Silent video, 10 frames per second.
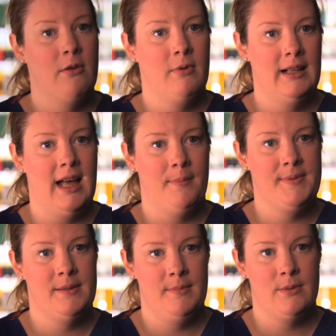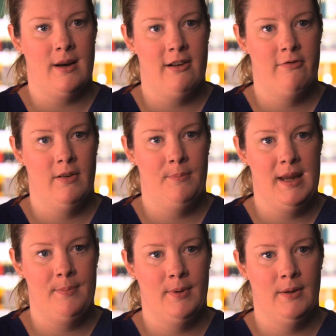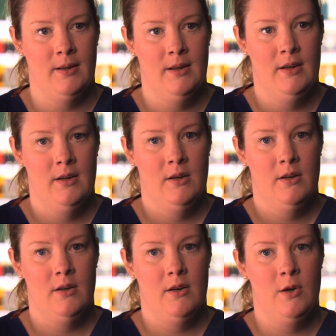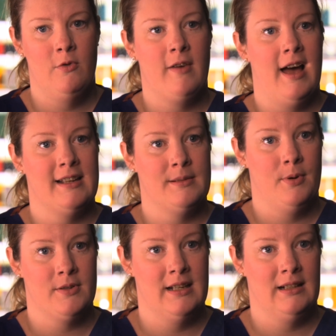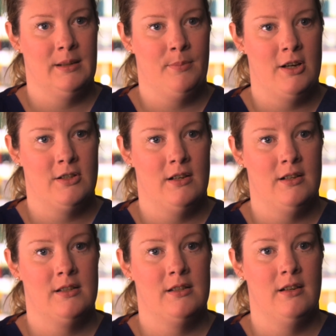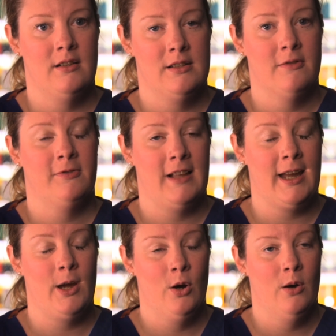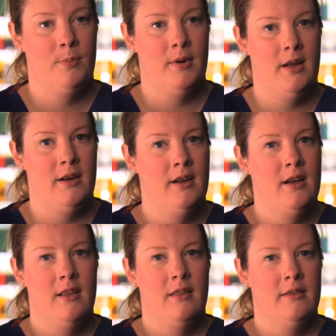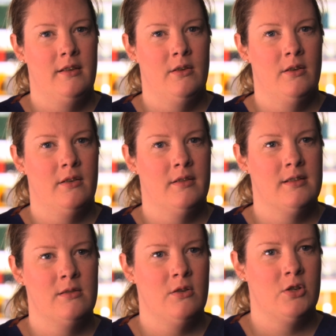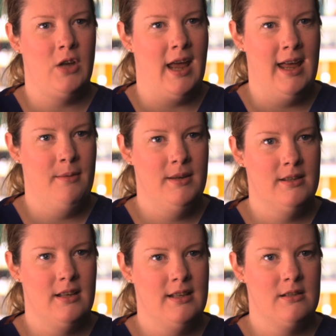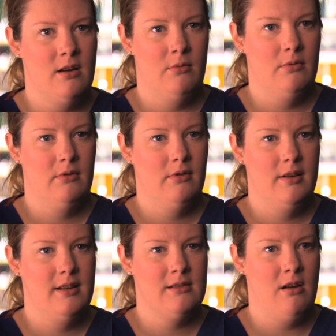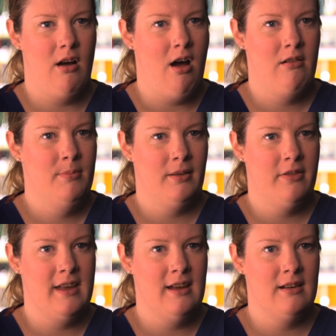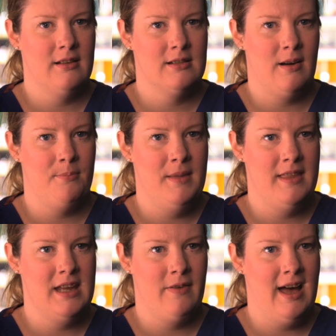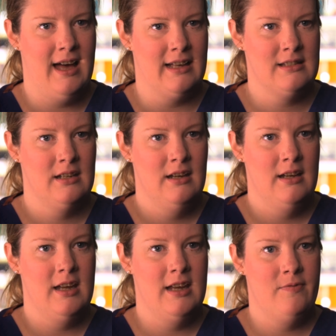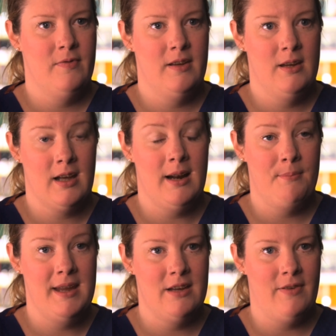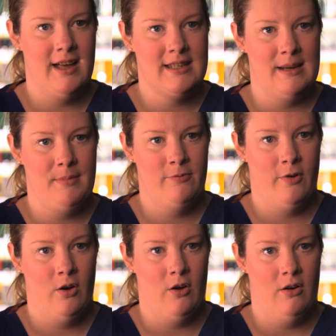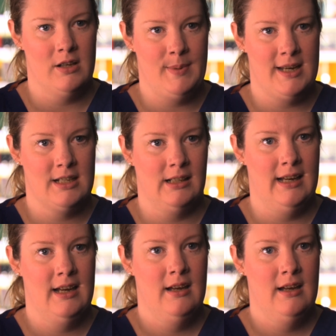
really helps as a midwife for people who've had postnatal depression to flag it up, and there's no shame. It's not a horrible thing to admit that you've had. If you can admit you've had it before, especially,